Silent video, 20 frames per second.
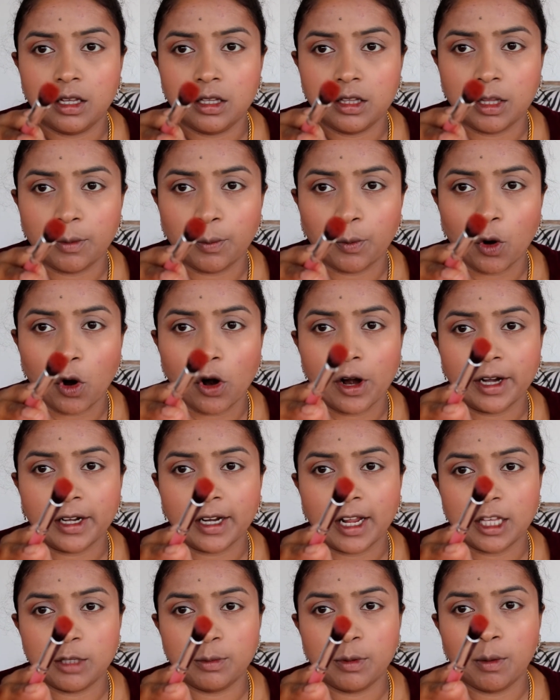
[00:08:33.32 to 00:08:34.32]
the product
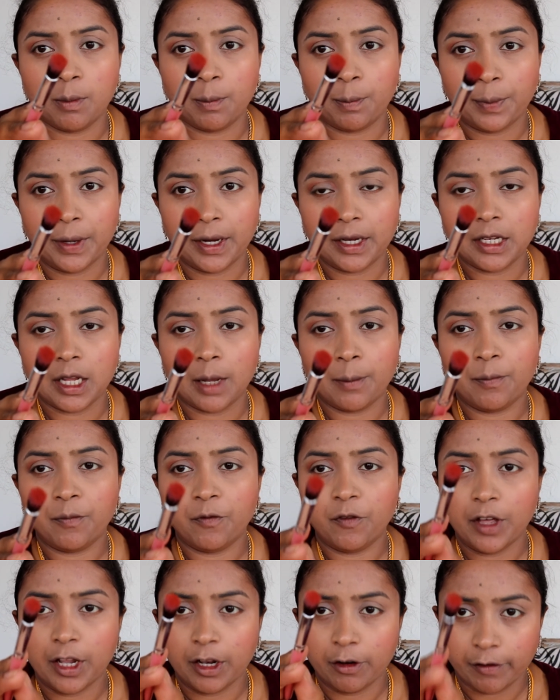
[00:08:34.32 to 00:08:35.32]
has been picked up
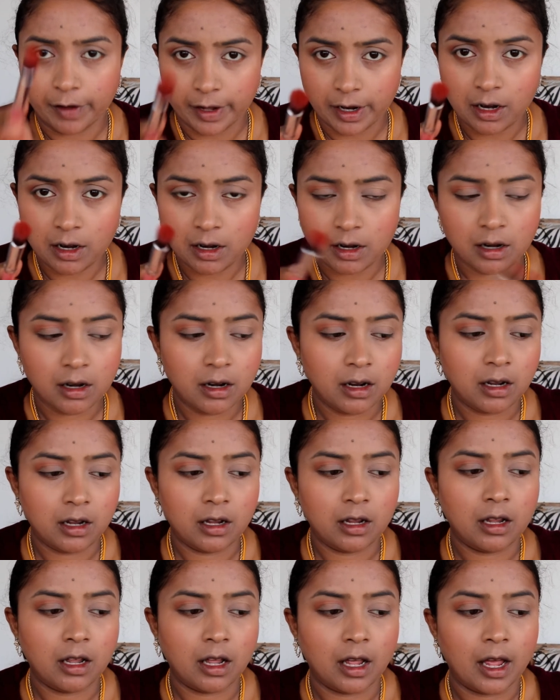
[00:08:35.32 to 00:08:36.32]
very well.
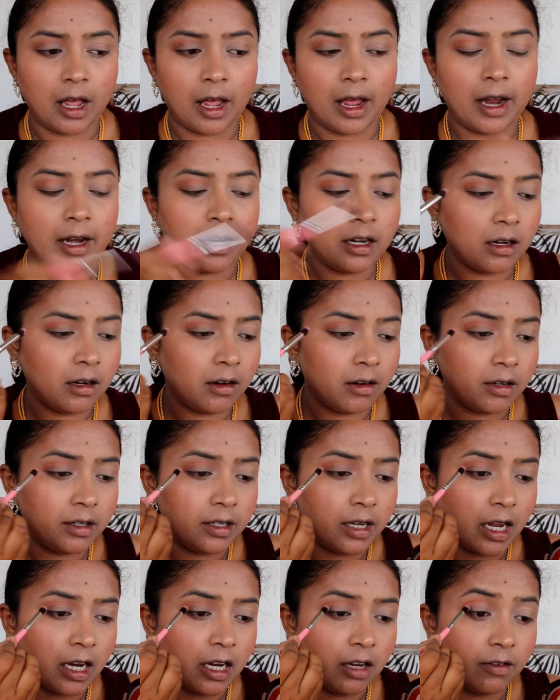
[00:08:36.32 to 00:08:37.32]
And
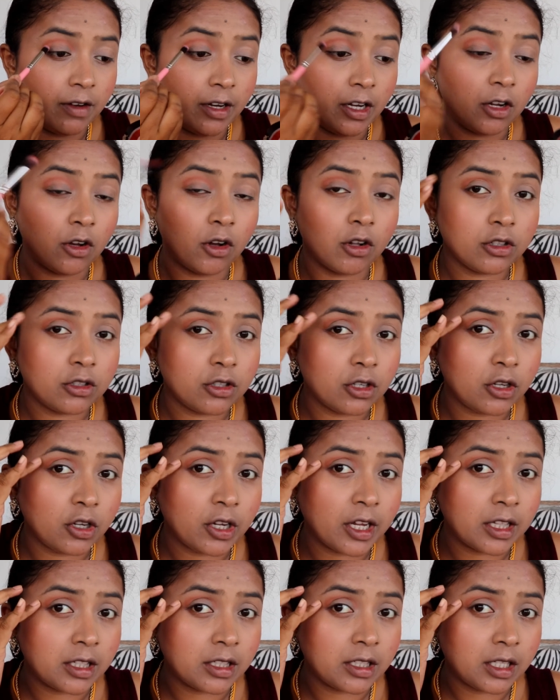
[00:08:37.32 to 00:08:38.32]
delivering also, you
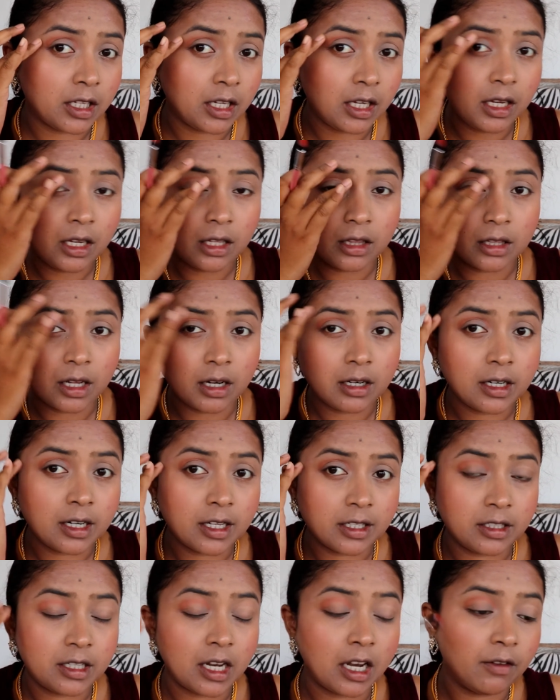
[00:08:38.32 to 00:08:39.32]
can see that it
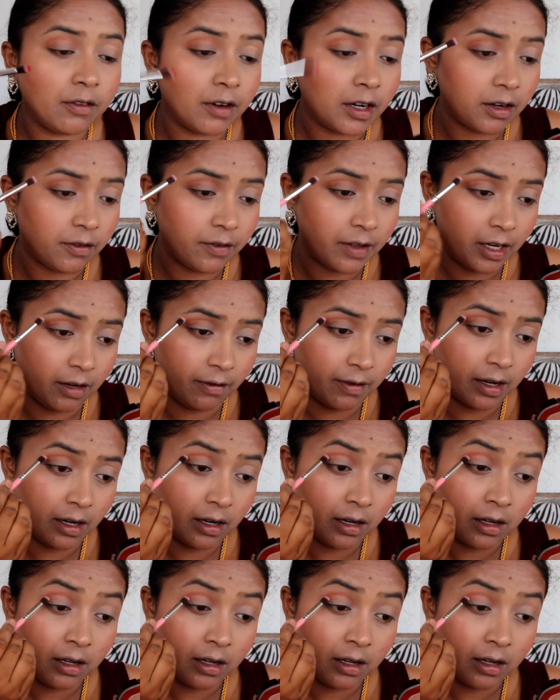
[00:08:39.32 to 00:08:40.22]
is delivered very well.